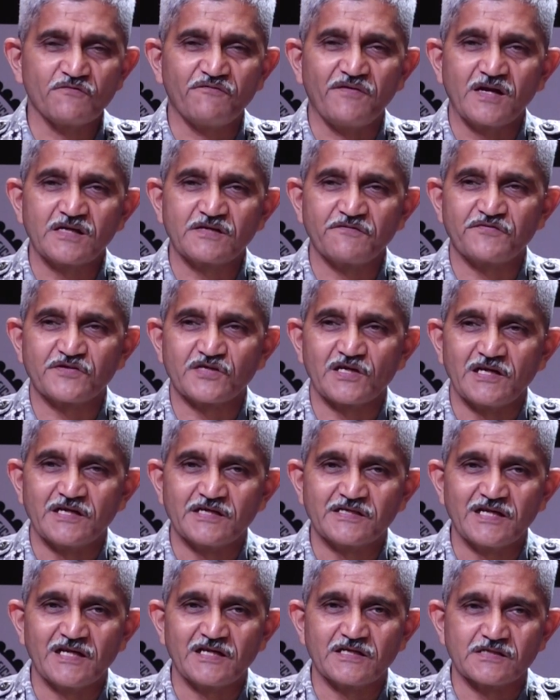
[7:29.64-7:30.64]
the use of
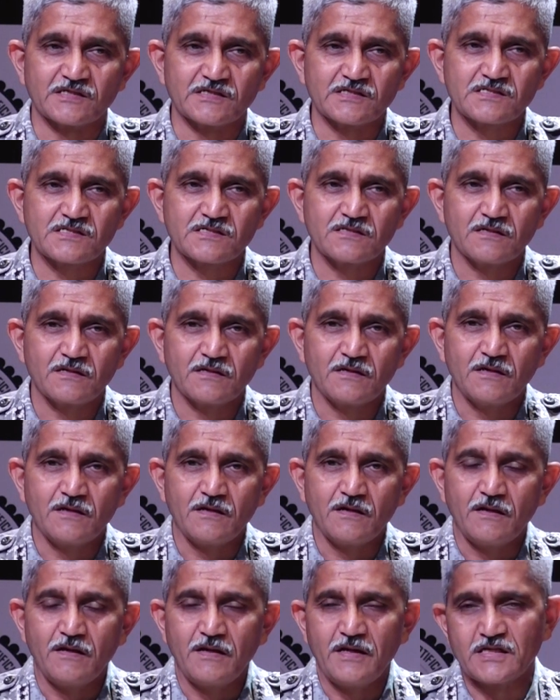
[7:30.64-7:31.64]
artificial intelligence
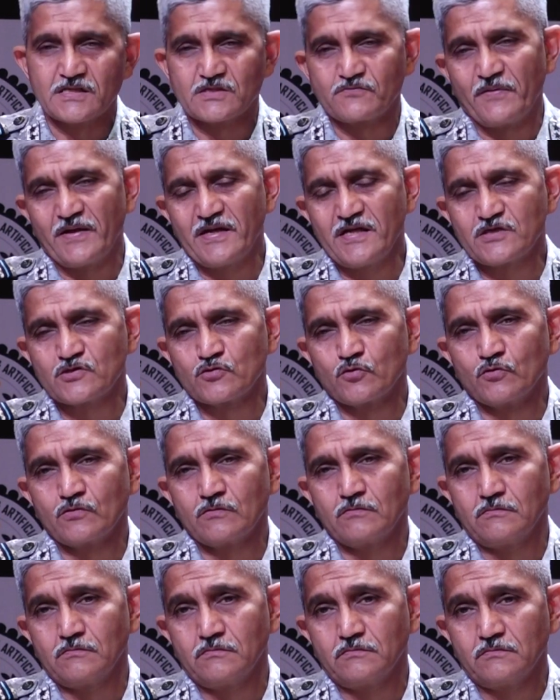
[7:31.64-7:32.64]
is
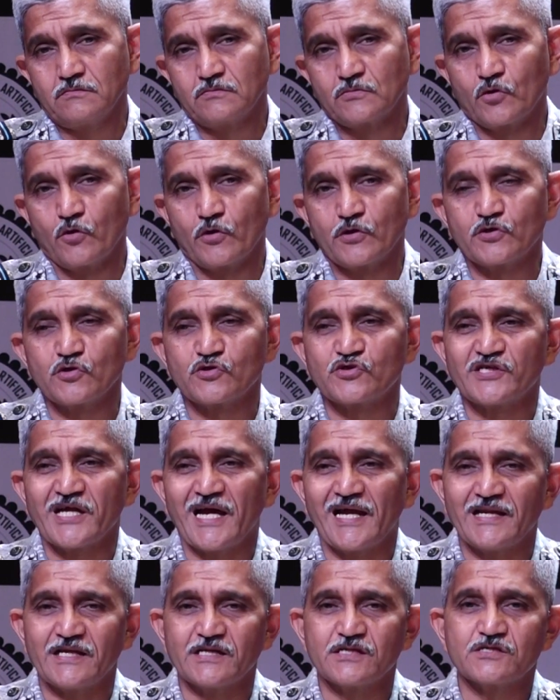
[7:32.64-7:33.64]
very soon
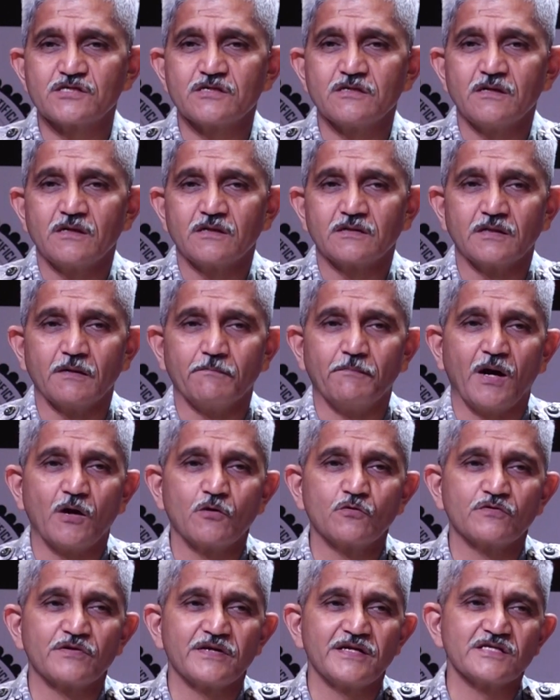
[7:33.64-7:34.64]
going to challenge
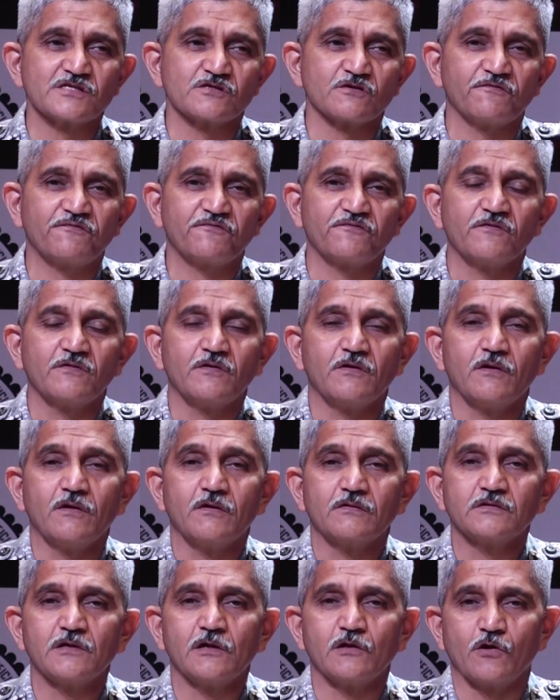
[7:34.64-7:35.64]
the boundaries of
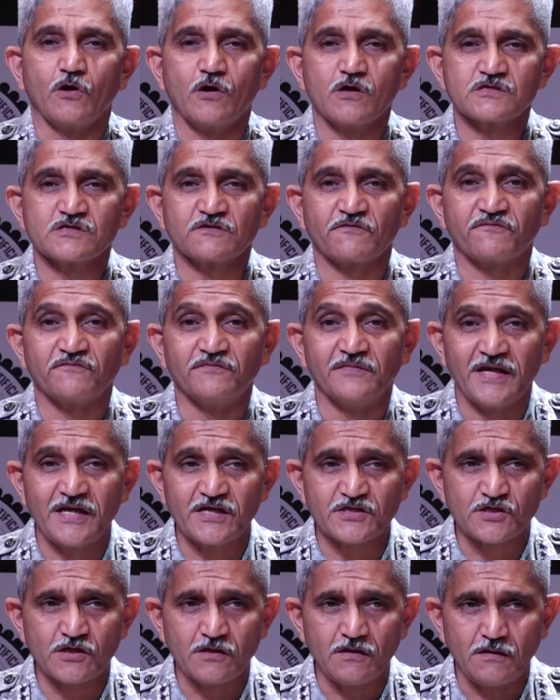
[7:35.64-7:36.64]
the laws
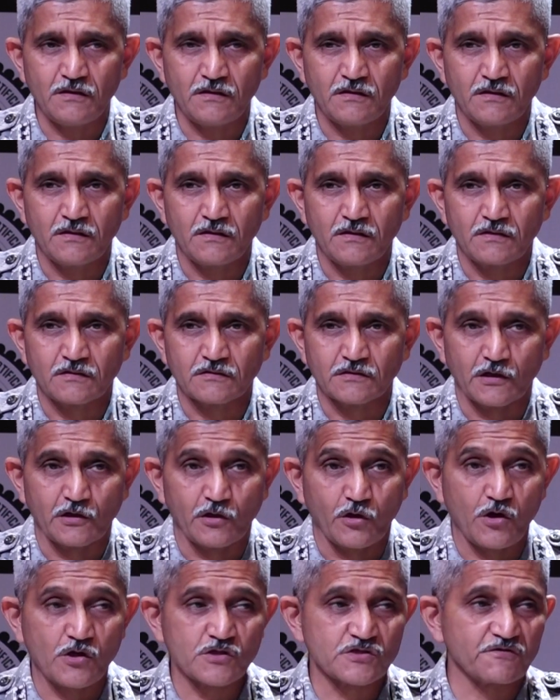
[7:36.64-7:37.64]
of nature,
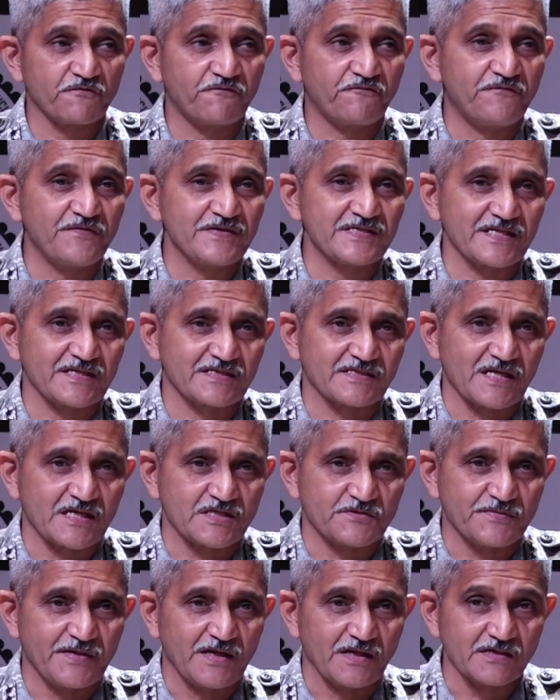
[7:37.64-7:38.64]
the laws of
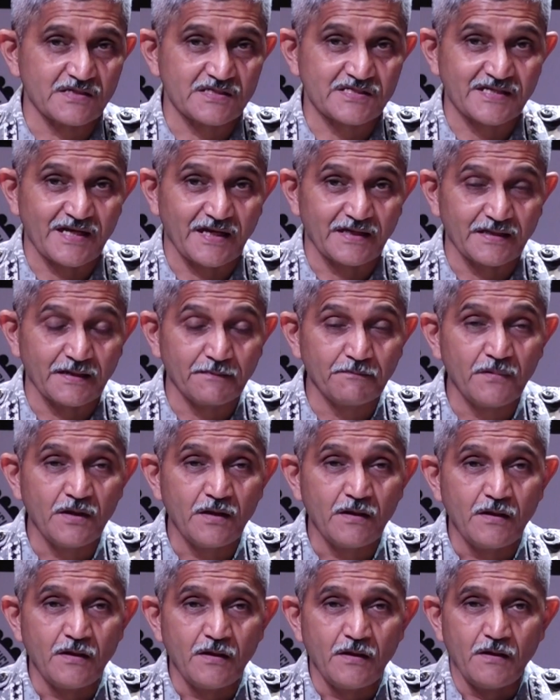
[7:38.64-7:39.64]
physics as we
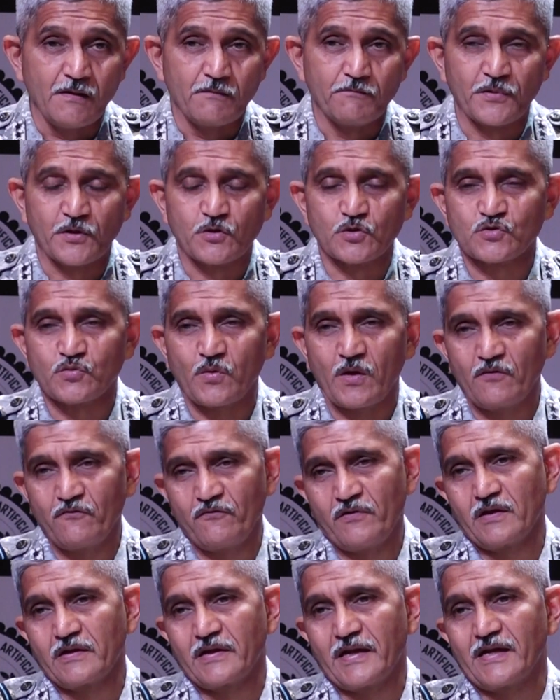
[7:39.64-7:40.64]
understand them,
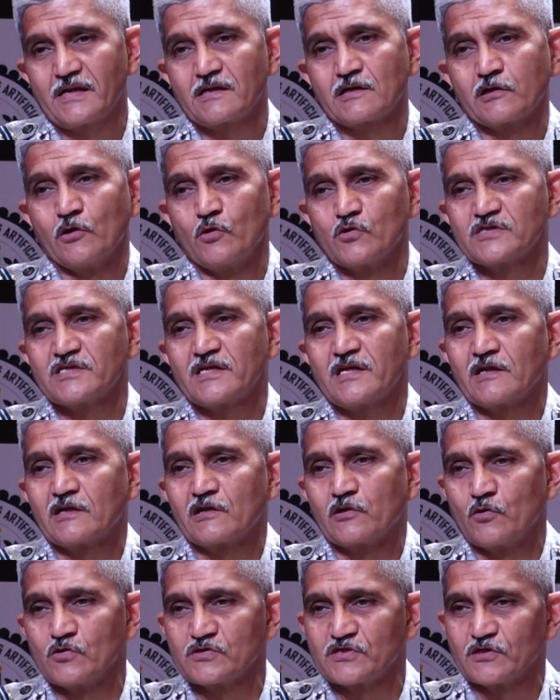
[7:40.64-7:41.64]
because one will get
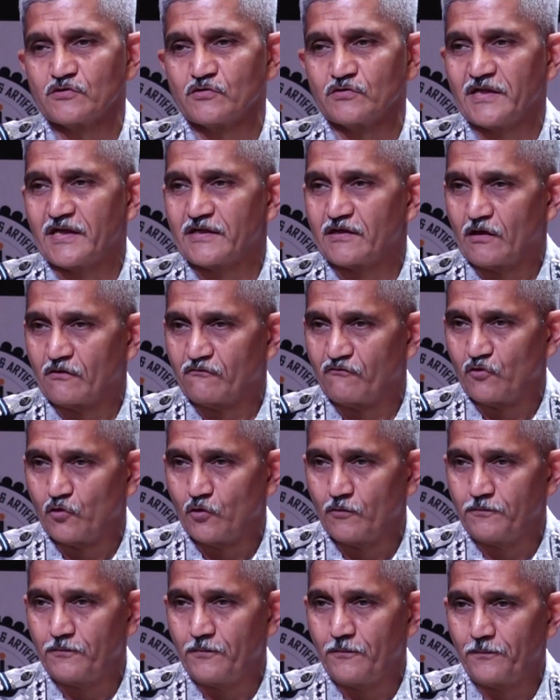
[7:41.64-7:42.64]
closer and closer to that
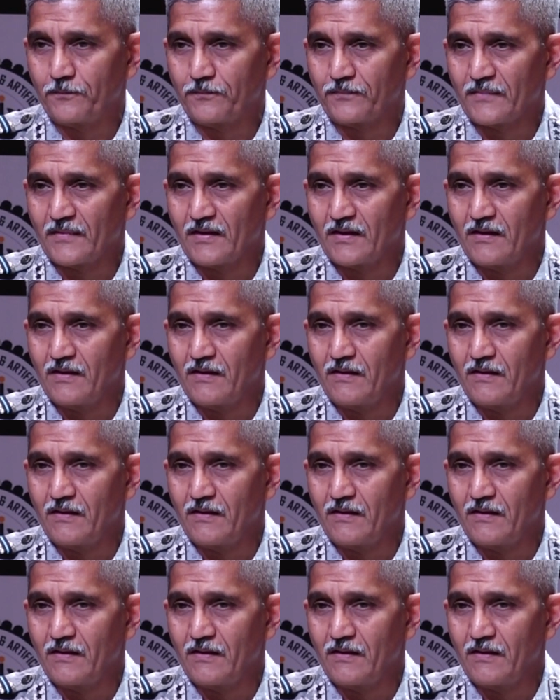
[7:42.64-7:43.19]
envelope.